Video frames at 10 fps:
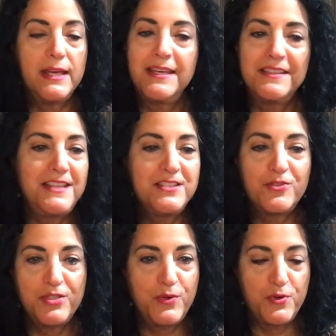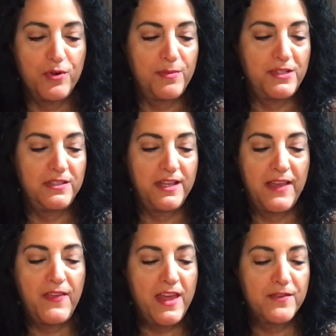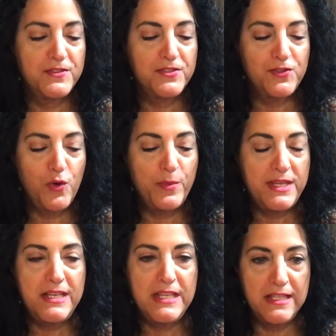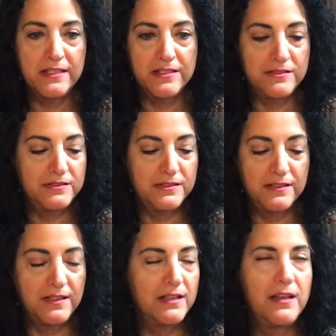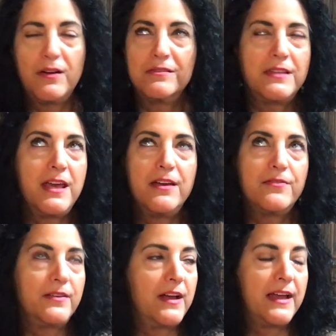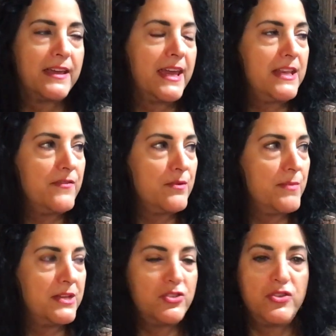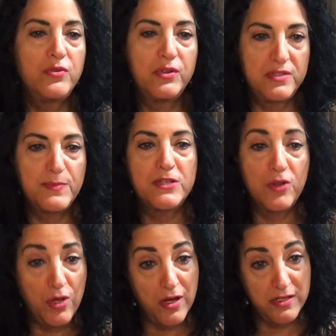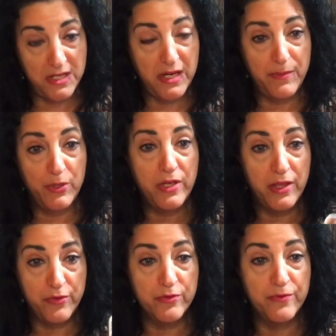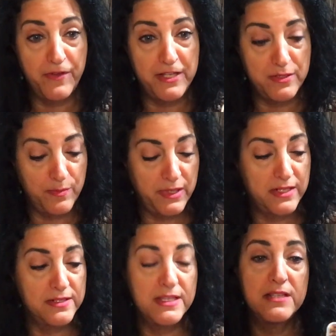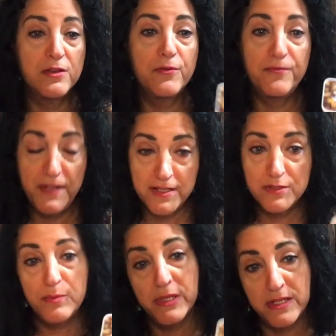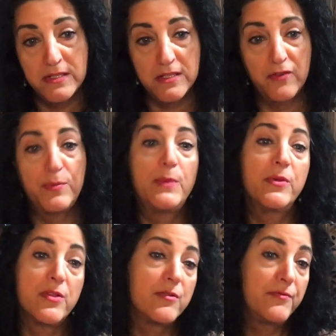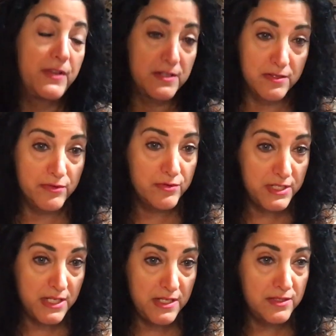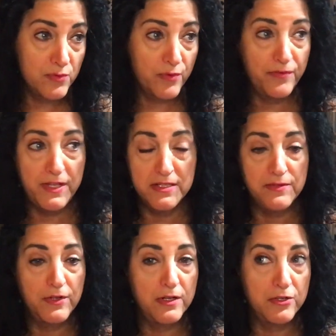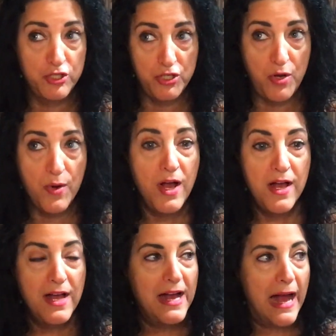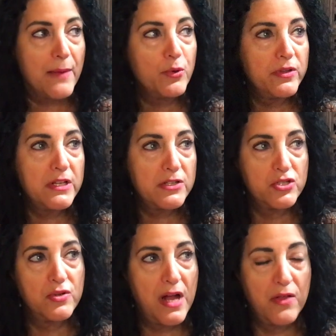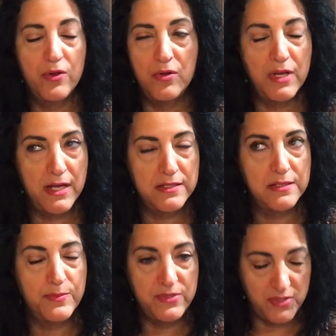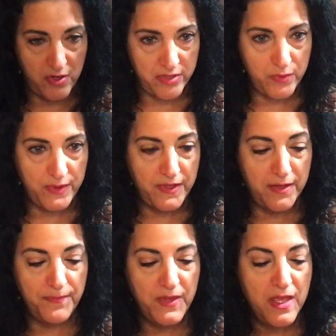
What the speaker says: These are so adorable, and they have so many neat little, I can't even imagine. You could spend a long time looking through their Fandom blends. These are Fandom blends of people that are fans of their teas or fans of a show. I'm really not sure how the whole concept started with them.